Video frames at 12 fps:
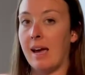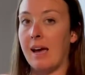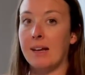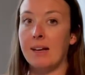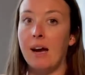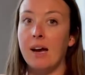
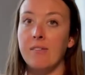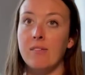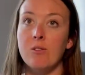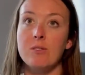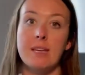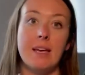and I've
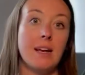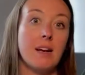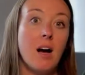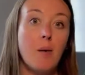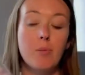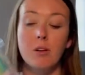used it in a
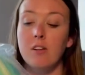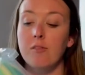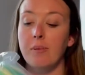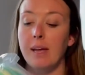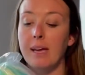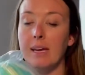couple of
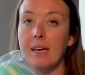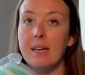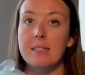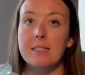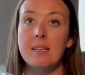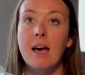
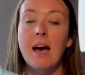blankets.